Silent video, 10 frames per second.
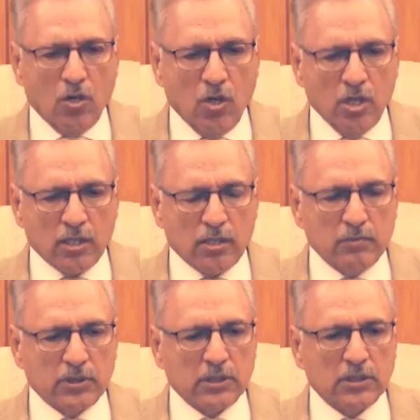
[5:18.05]
All
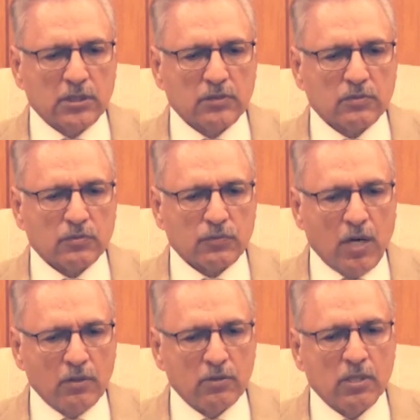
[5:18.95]
commissions
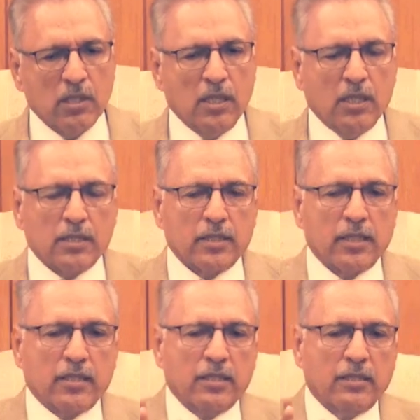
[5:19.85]
found
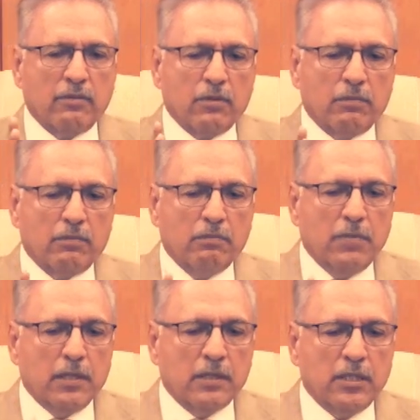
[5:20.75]
that
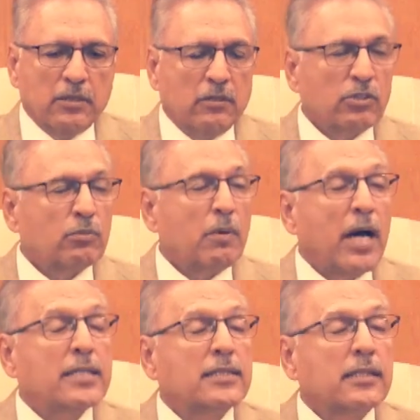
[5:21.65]
there was a
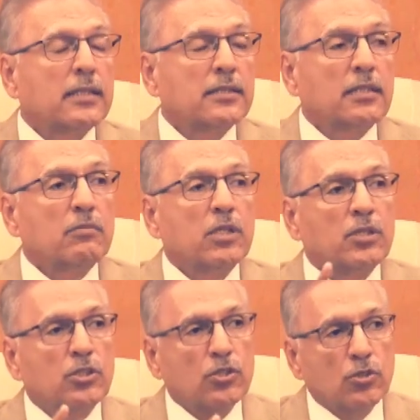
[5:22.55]
bias against them,
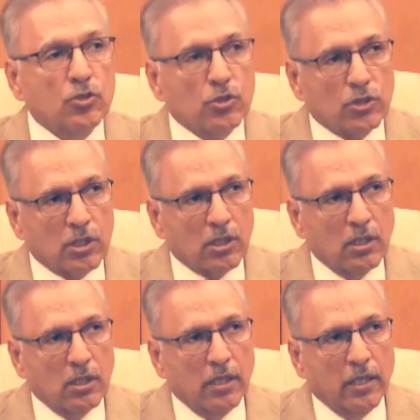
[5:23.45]
institutional
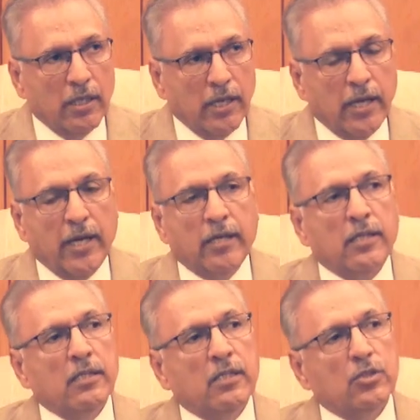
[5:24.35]

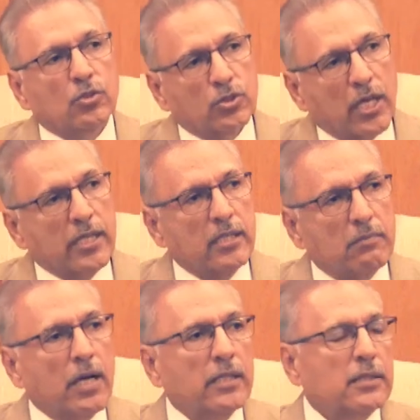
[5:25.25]
and
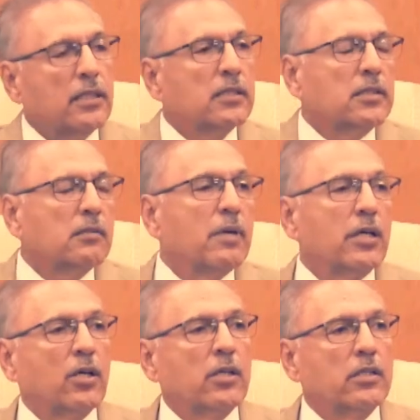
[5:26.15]
society bias against the
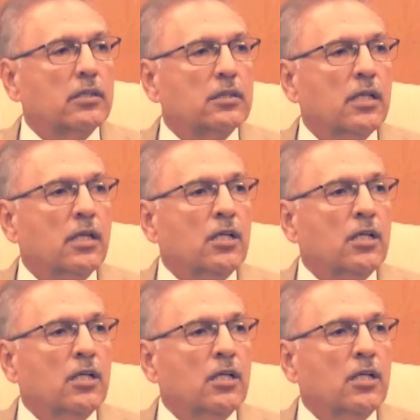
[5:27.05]
minorities.